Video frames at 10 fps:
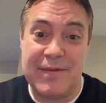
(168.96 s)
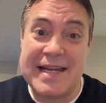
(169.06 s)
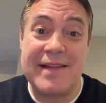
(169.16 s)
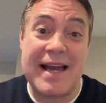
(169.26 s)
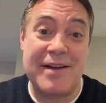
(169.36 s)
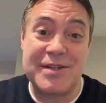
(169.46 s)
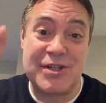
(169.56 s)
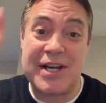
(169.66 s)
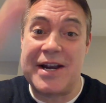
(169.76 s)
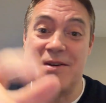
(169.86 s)
10,000
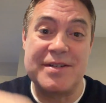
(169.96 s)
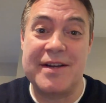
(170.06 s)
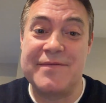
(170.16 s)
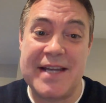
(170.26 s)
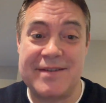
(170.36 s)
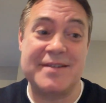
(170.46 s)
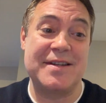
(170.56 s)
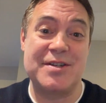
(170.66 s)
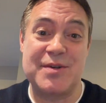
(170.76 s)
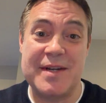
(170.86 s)
shares of Texas
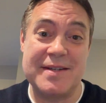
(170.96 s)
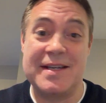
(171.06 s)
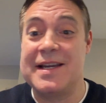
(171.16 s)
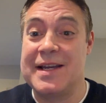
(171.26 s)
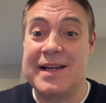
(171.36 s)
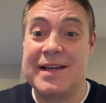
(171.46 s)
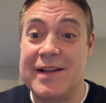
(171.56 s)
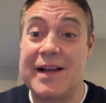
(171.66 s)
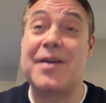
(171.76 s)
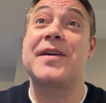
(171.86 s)
Instruments. You're
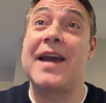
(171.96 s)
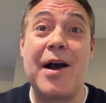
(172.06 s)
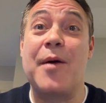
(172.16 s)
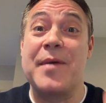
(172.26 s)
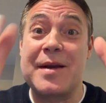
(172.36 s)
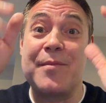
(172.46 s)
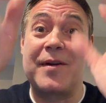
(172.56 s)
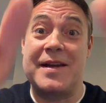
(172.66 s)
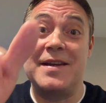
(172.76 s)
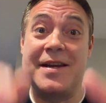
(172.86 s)
like, okay, I'll make a
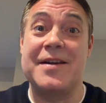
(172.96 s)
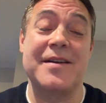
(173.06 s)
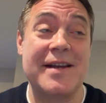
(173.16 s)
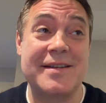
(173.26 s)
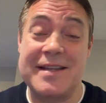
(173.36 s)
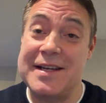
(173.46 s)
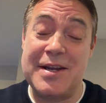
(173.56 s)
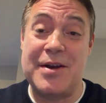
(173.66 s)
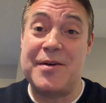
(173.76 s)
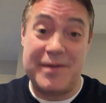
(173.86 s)
market here. And next thing you
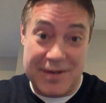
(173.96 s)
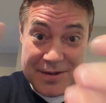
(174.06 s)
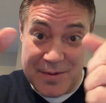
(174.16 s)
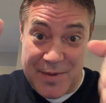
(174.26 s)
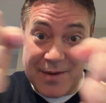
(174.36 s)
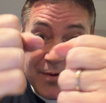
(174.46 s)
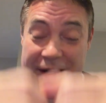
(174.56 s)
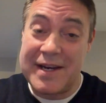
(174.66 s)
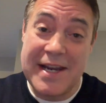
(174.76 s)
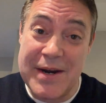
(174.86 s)
know, you make a
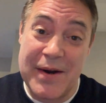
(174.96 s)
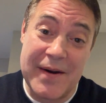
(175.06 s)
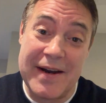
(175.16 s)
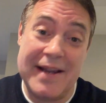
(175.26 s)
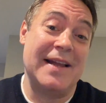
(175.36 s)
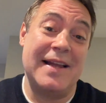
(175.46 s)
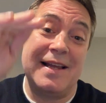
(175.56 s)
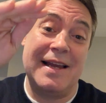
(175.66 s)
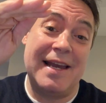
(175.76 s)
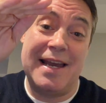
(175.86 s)
market here,
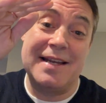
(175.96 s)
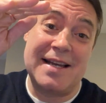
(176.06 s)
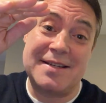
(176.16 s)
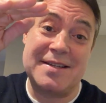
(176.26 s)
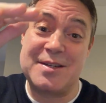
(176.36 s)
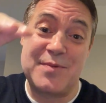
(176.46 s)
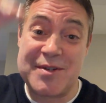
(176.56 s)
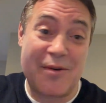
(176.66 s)
and Texas Instruments